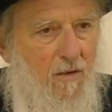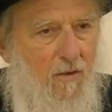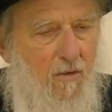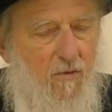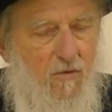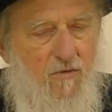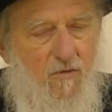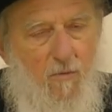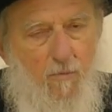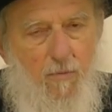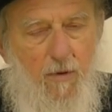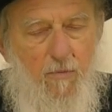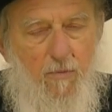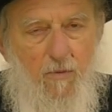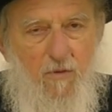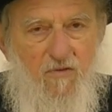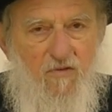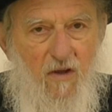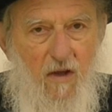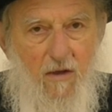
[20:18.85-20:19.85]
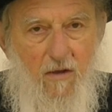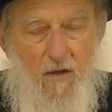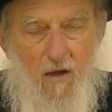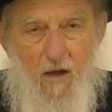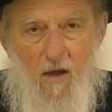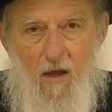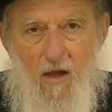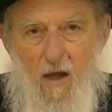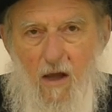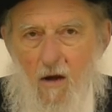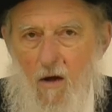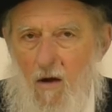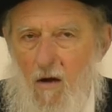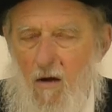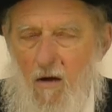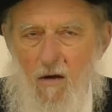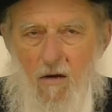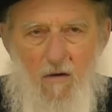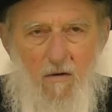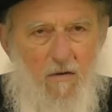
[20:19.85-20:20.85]
There is, people will say,
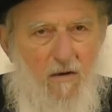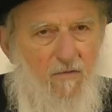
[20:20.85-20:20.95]
Oh,